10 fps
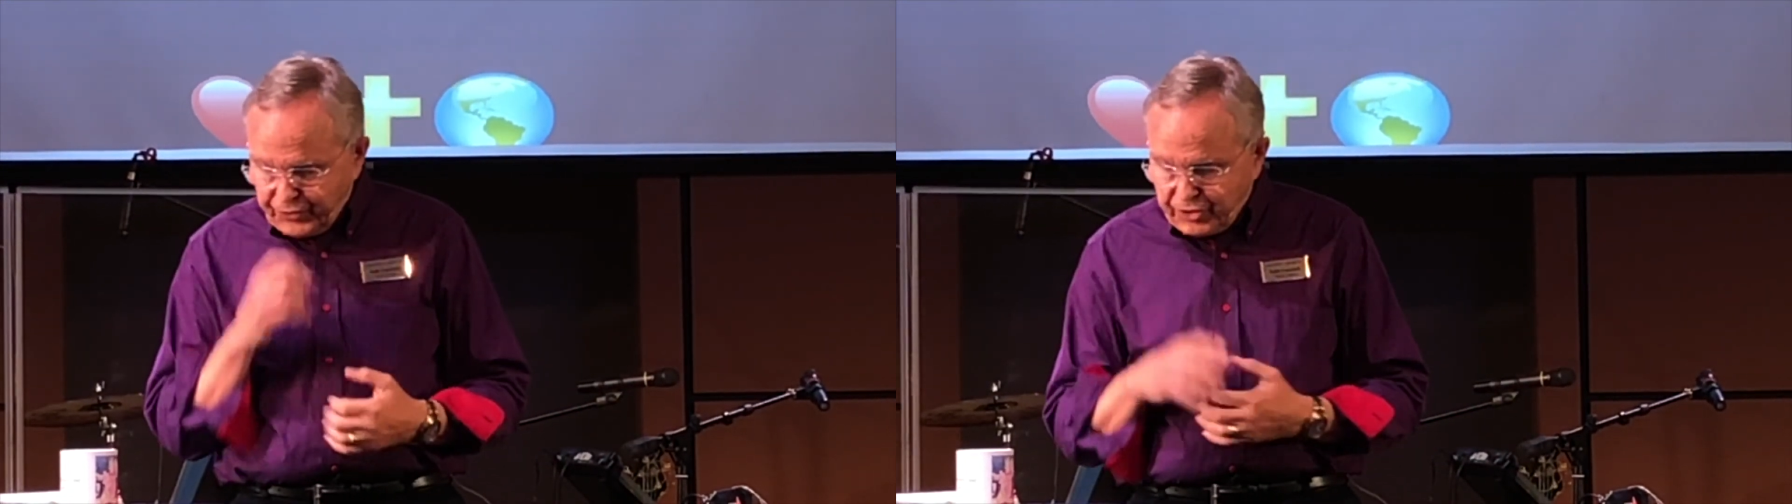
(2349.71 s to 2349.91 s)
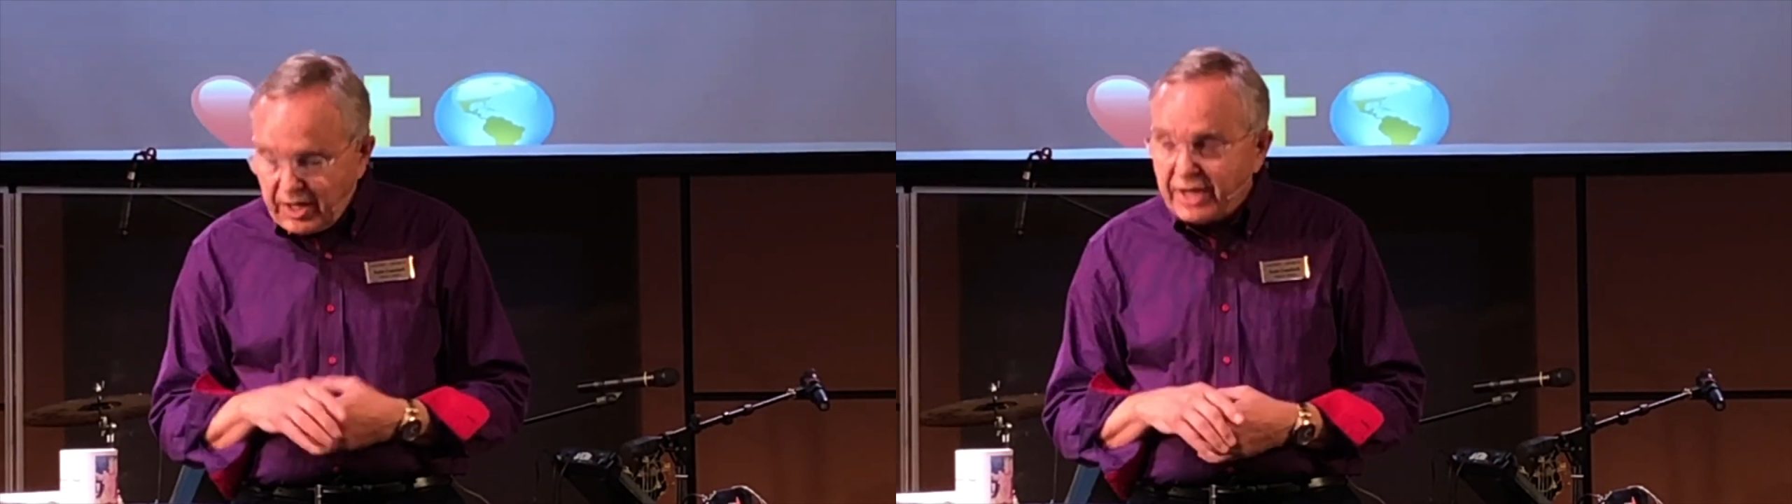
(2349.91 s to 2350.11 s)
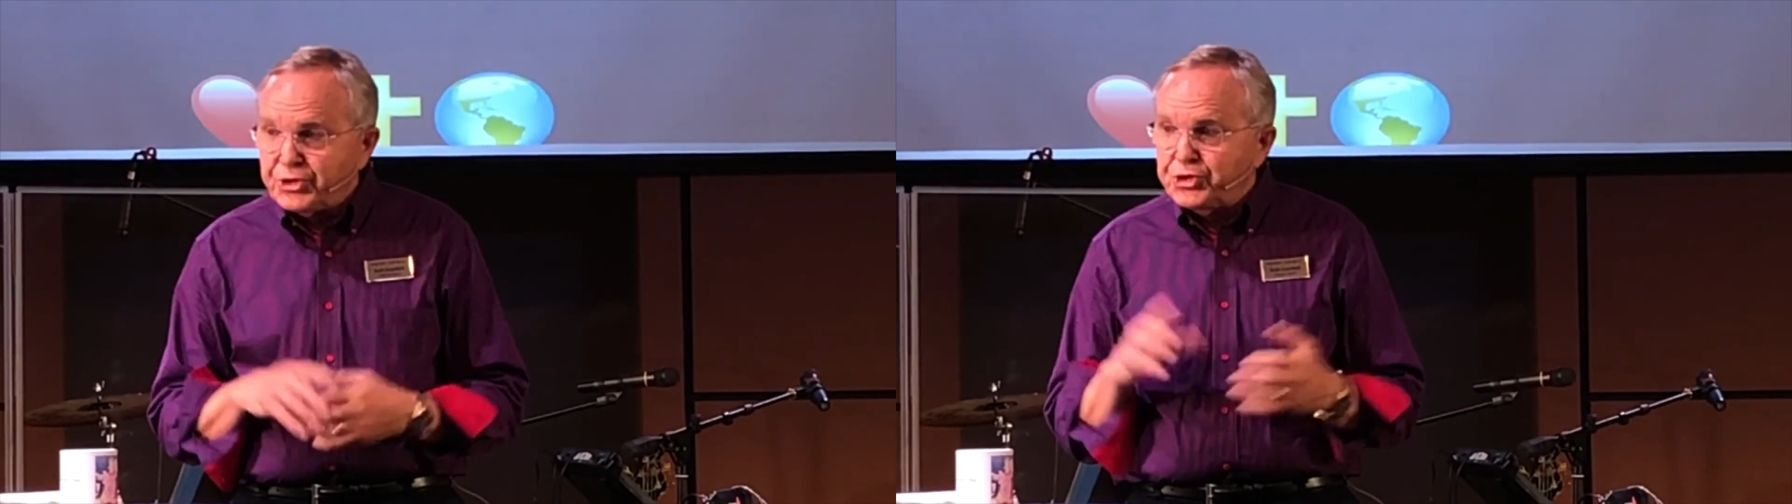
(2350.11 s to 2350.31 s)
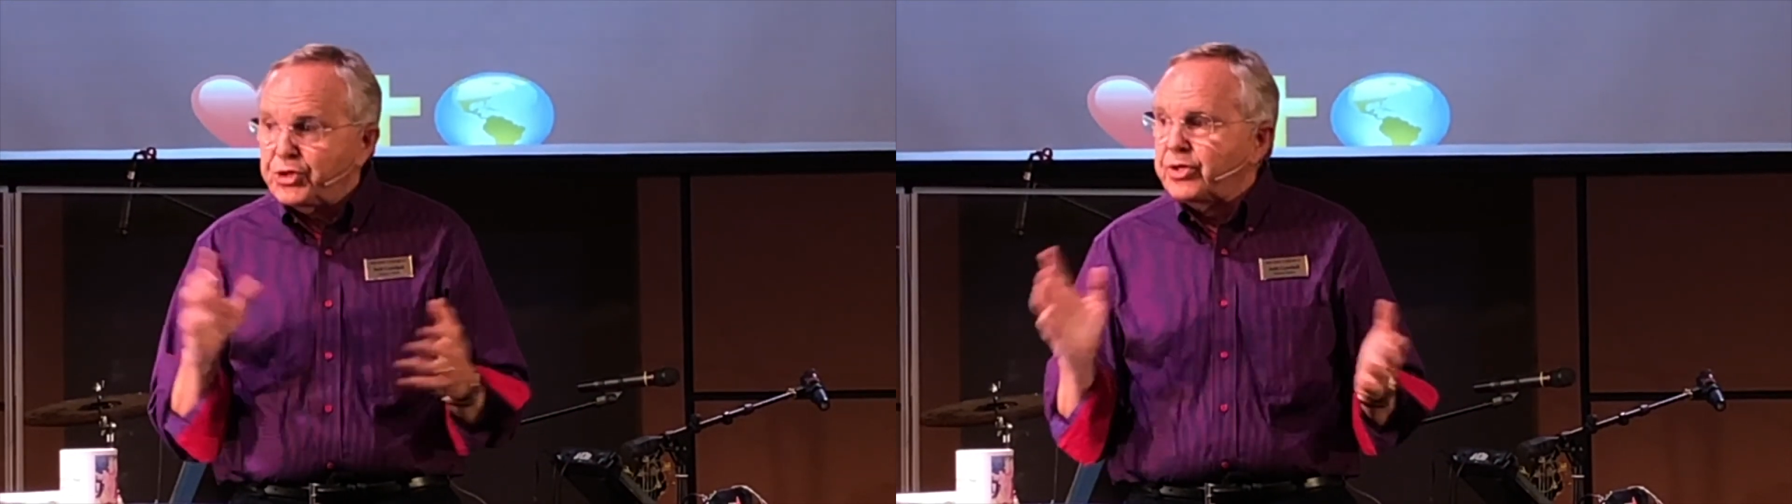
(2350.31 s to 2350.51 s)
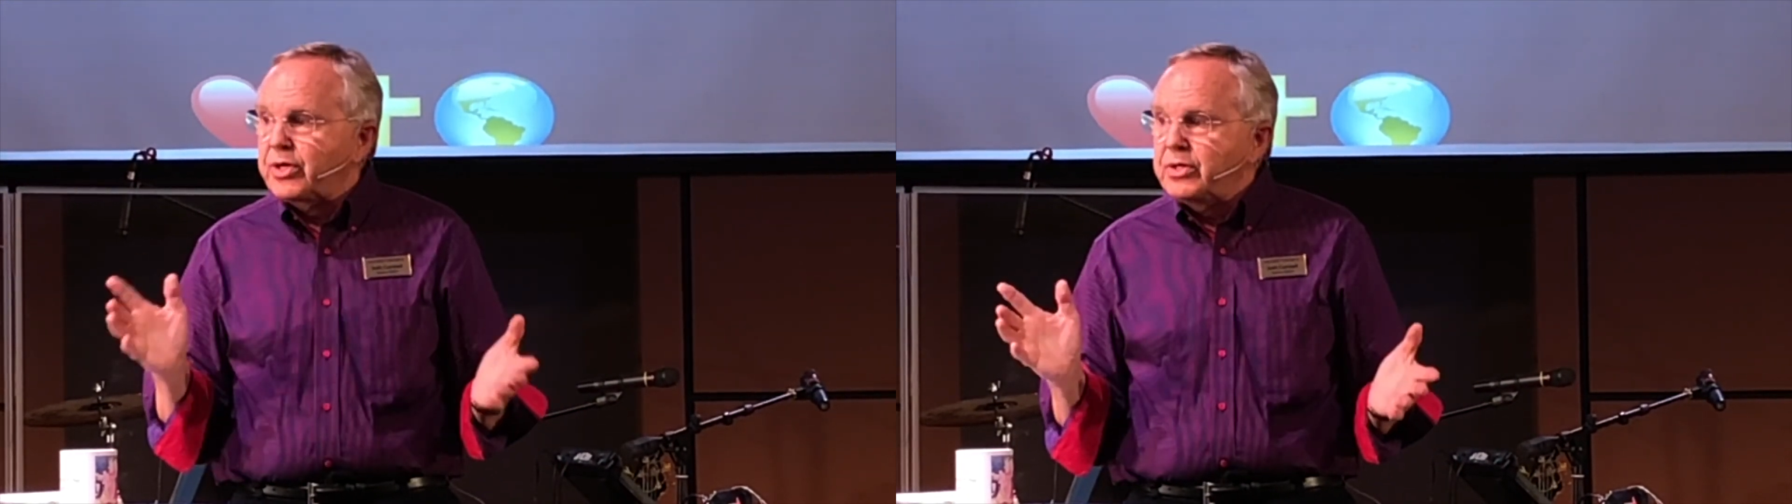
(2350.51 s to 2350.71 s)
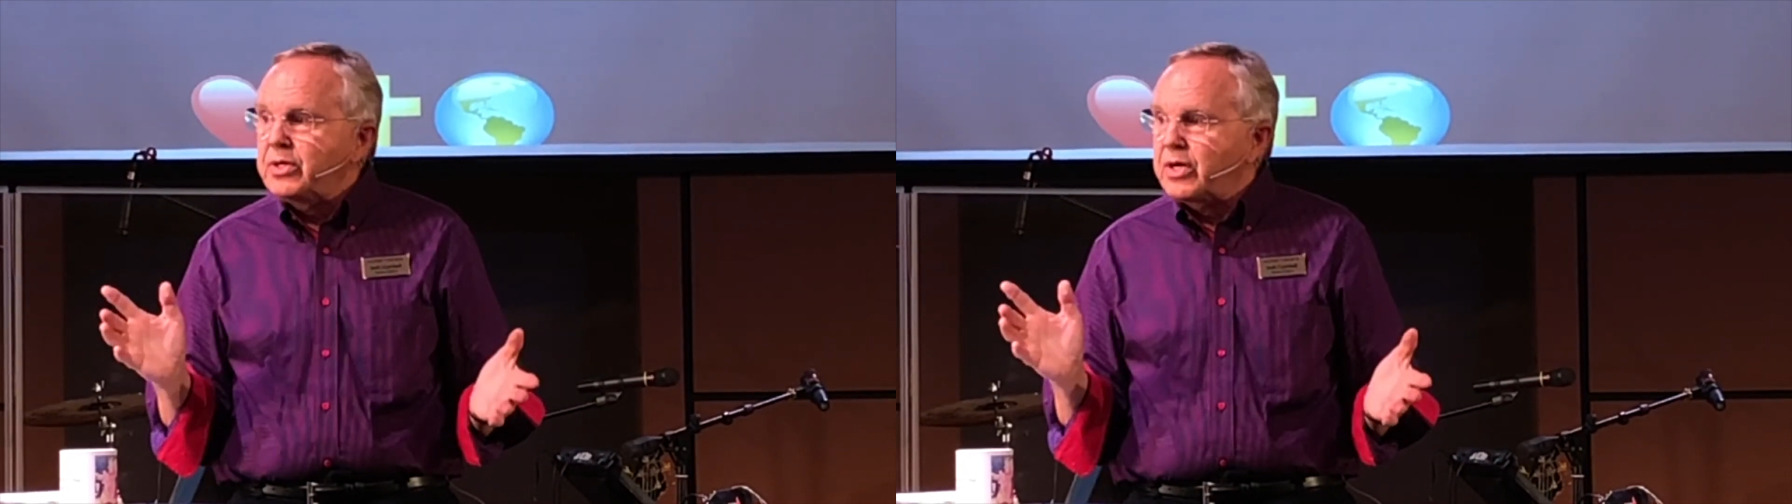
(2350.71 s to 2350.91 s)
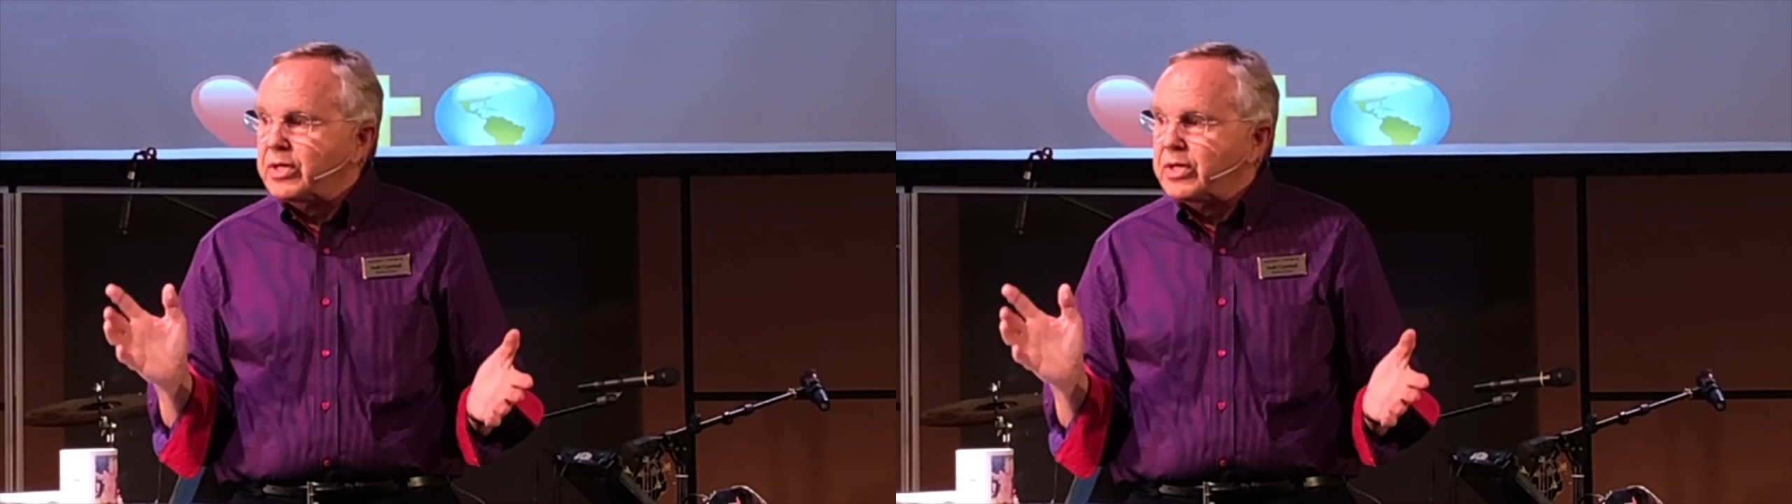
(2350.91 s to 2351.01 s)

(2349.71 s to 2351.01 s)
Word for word: you're not sure...